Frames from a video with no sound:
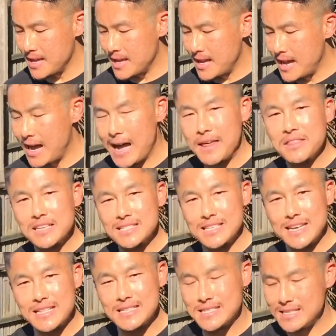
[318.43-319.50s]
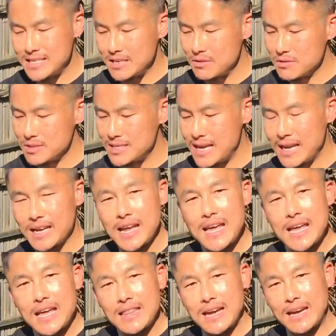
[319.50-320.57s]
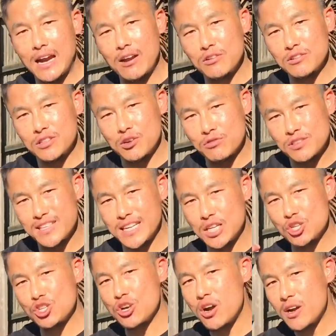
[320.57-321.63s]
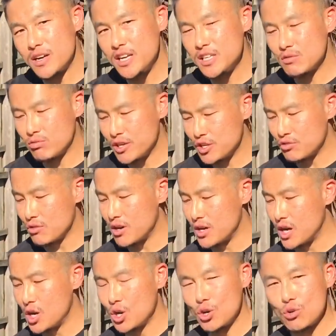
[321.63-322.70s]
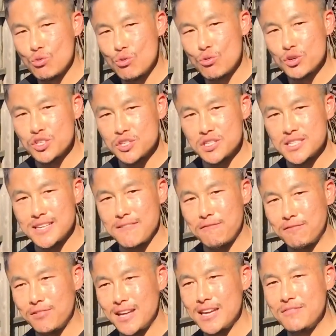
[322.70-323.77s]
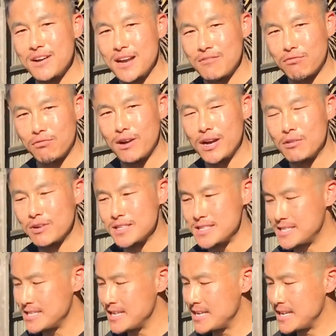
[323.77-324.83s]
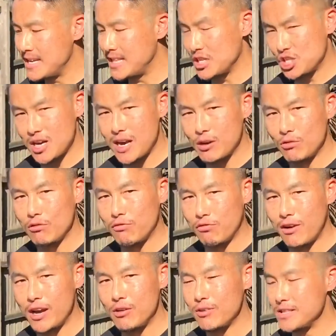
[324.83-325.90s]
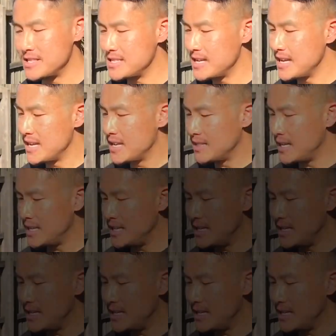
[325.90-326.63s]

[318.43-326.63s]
And this instills that characteristic Chinese restaurant gorgeous flavor and fragrance, that char grill fragrance that you